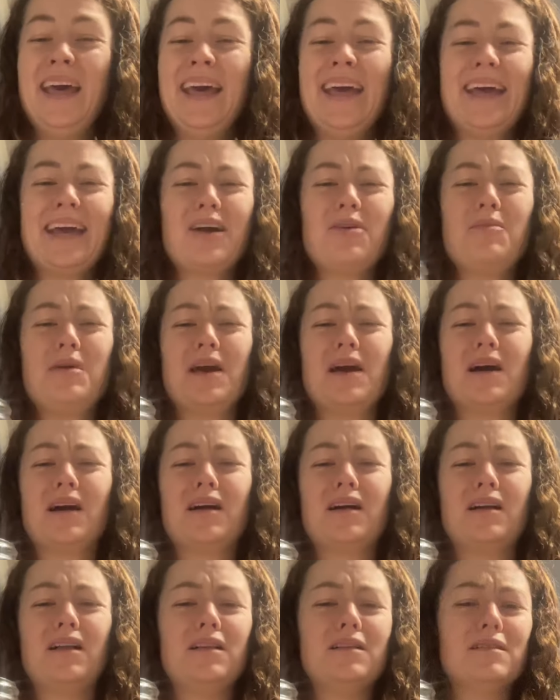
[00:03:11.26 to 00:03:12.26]
It could be
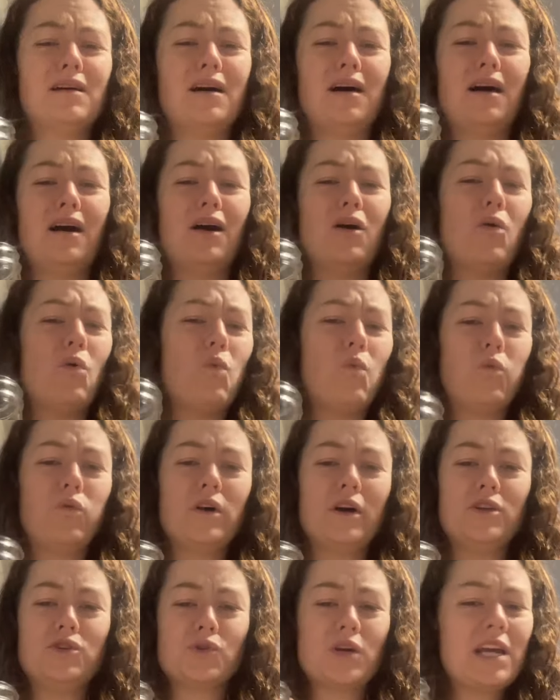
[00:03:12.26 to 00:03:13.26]

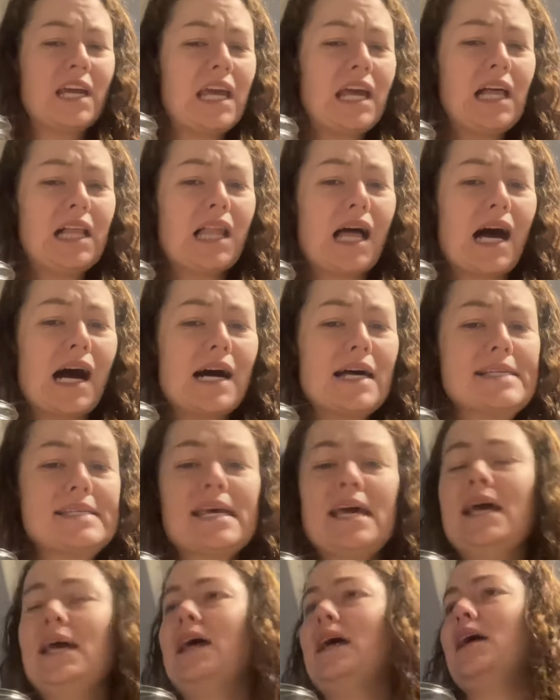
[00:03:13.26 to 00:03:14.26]
a drinking glass.
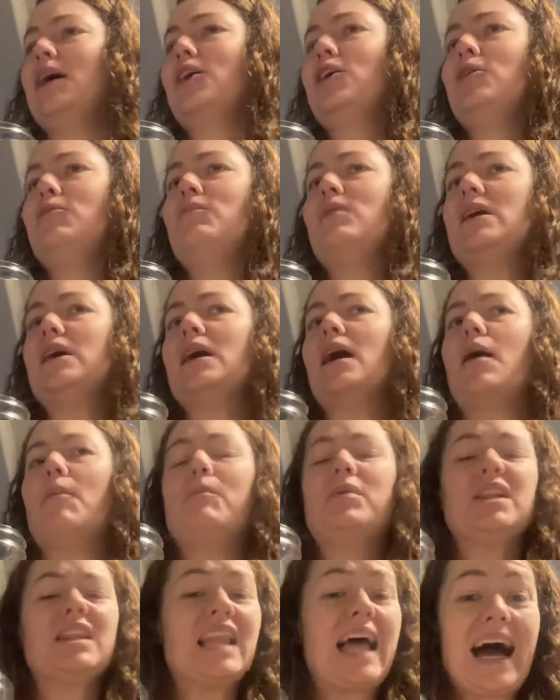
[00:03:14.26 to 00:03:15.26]
It could be a
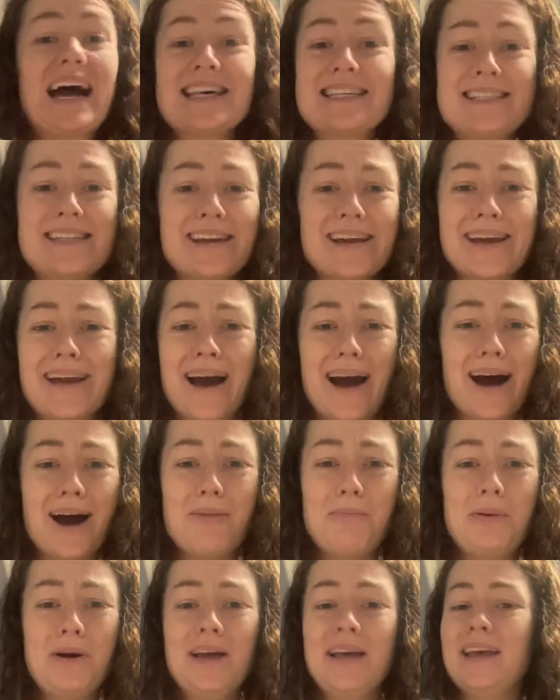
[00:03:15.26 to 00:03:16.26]
plastic
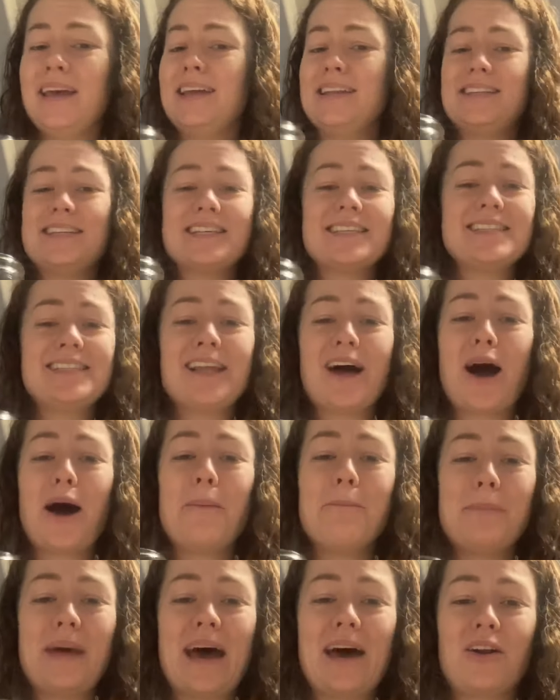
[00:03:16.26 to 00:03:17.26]
cup. It does
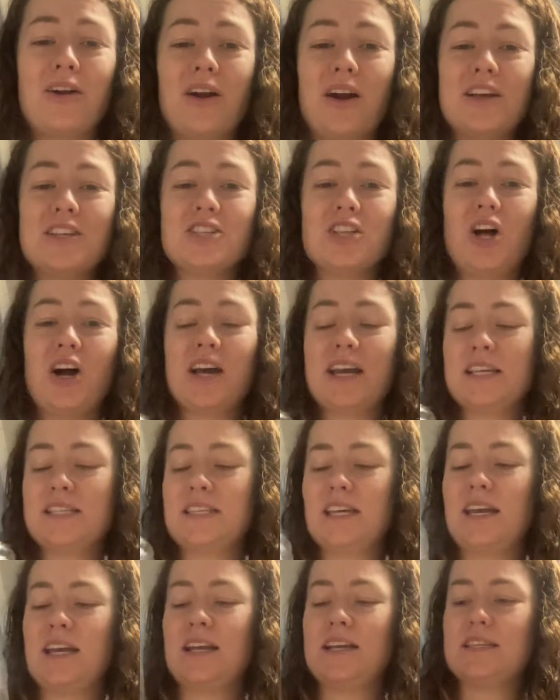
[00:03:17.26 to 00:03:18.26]
not matter as long as
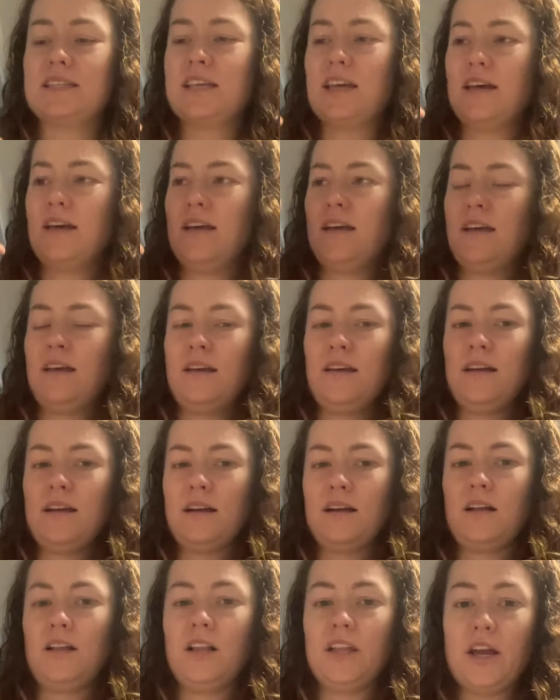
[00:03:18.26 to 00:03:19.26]
it is
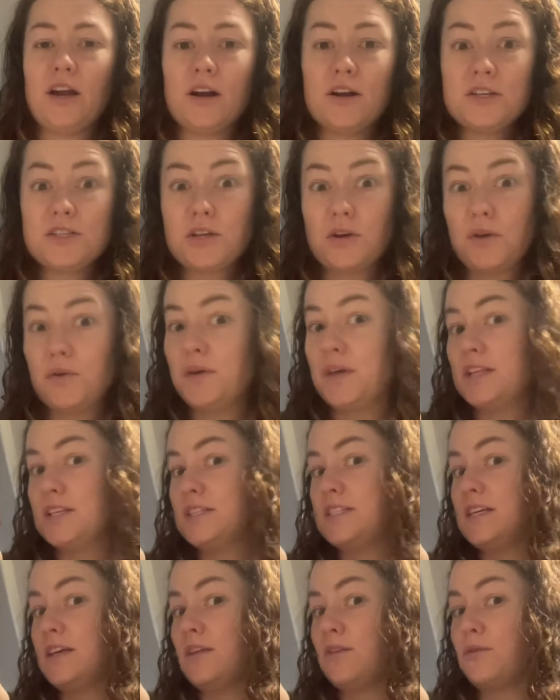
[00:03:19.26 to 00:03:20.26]
clear so you can
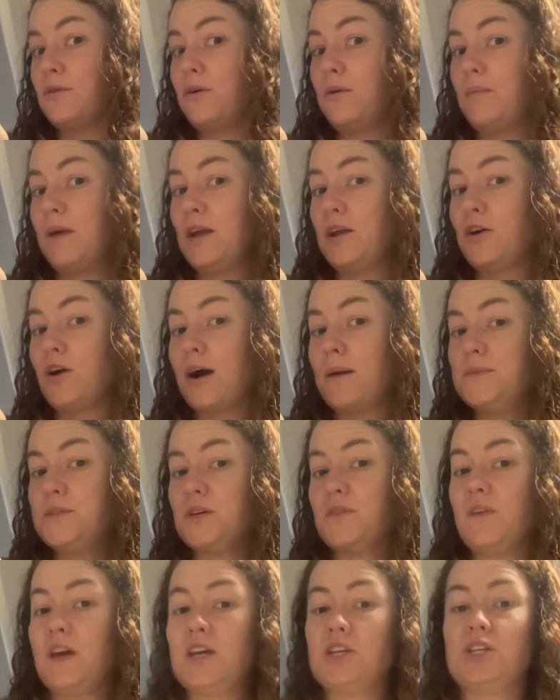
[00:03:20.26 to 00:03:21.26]
see through and make your
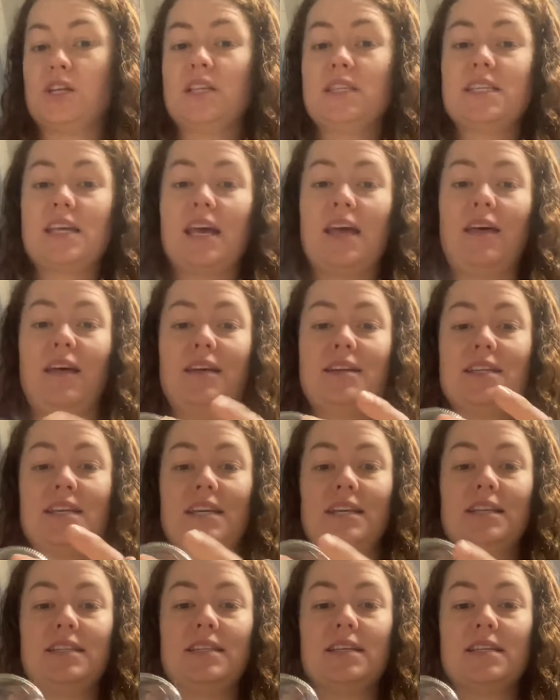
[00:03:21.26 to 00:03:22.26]
observations, and
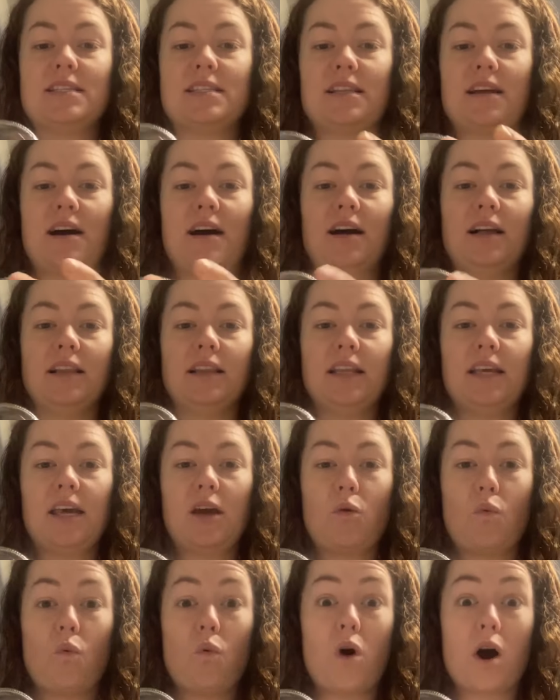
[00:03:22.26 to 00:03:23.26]
it does not leak
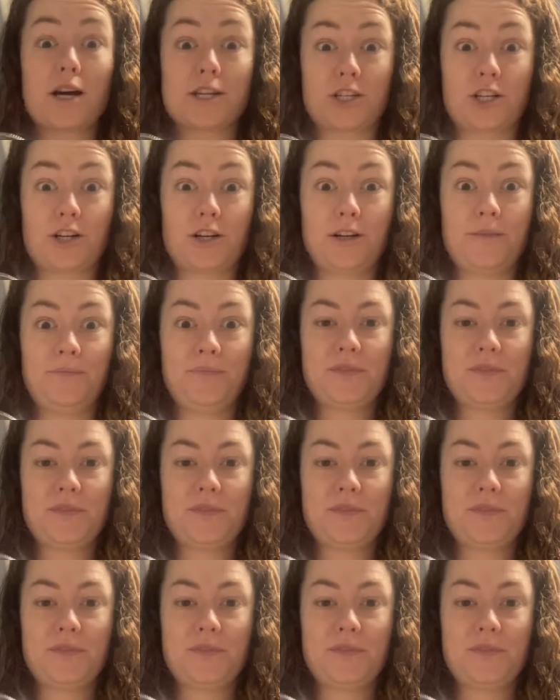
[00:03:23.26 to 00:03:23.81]
water.